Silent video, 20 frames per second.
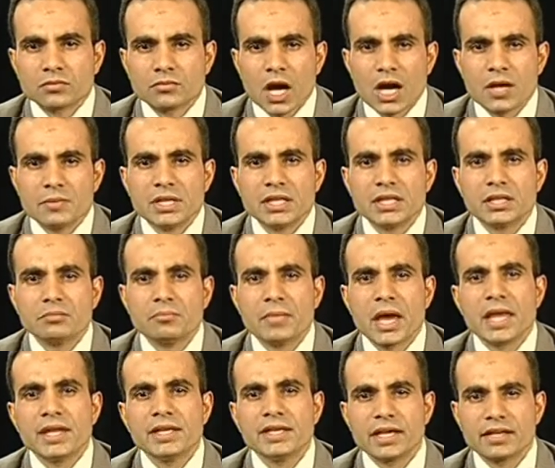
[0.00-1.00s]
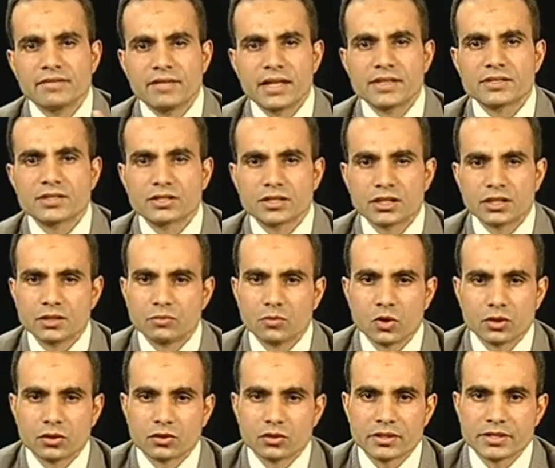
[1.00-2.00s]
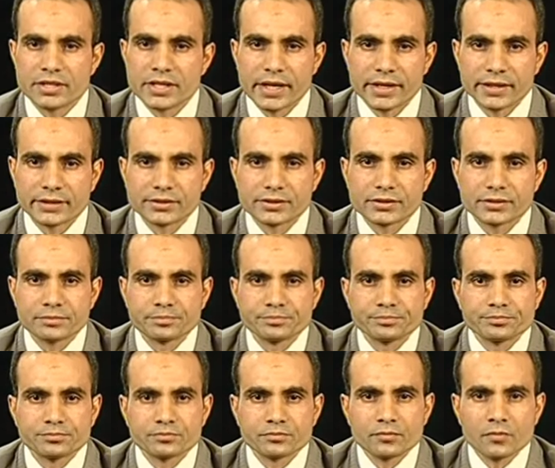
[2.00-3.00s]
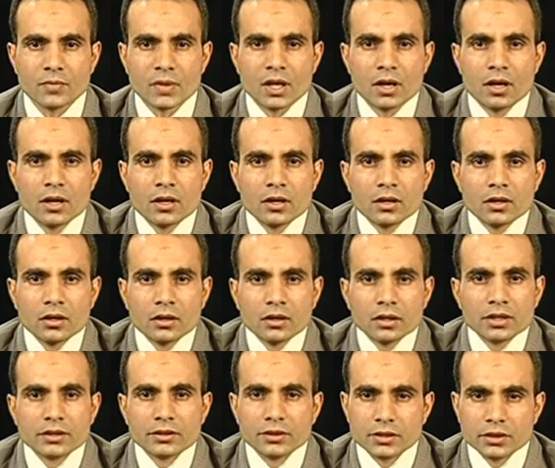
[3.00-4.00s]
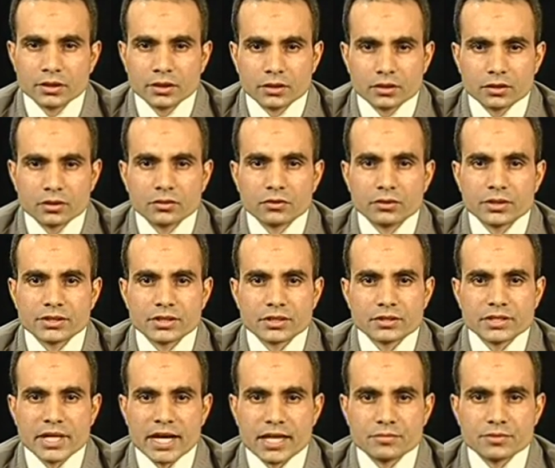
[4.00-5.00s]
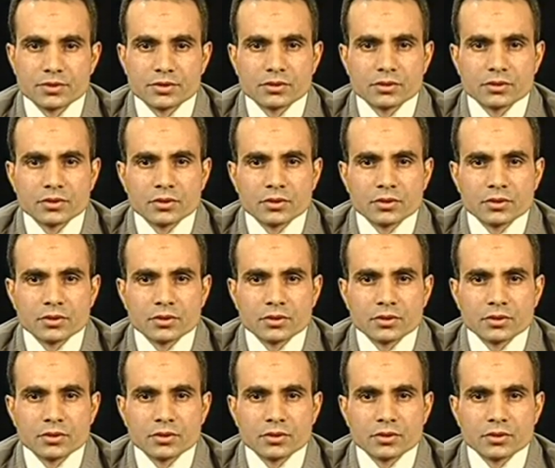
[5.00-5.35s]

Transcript: many advances in the molecular genetics in the recent times.